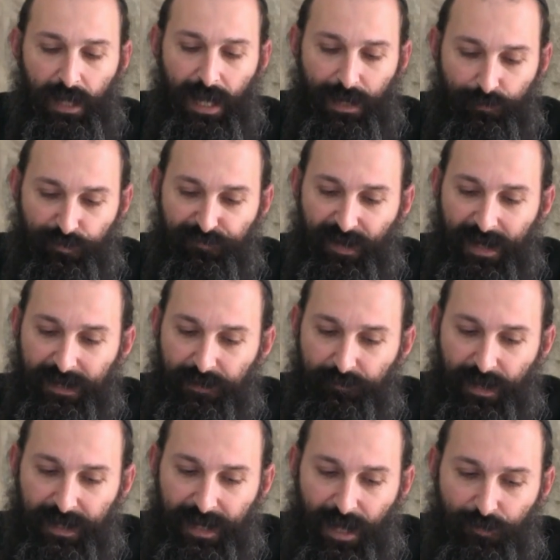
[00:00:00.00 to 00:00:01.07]
And we find in
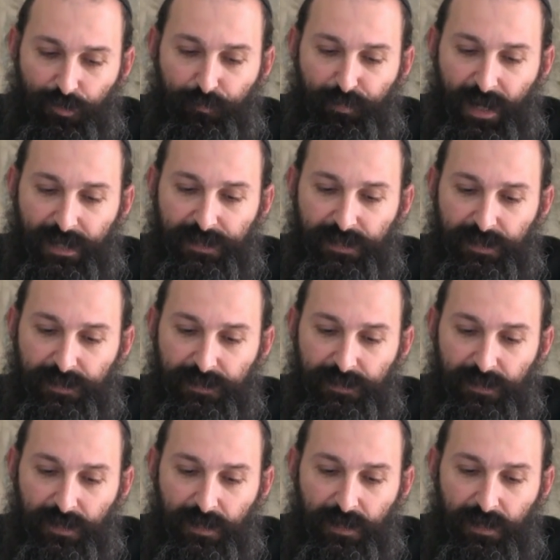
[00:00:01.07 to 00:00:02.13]
many other
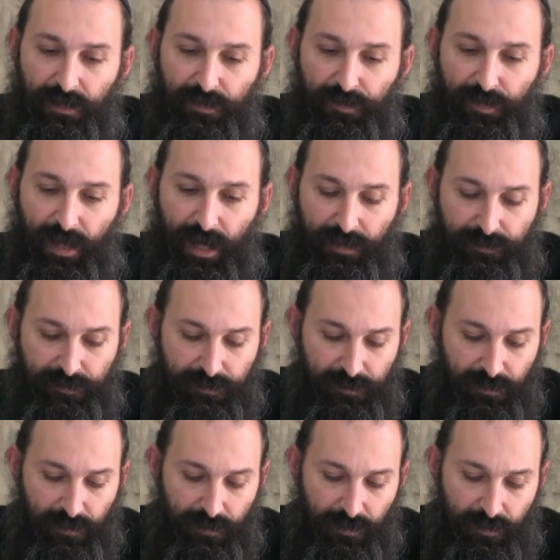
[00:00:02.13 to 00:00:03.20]
places that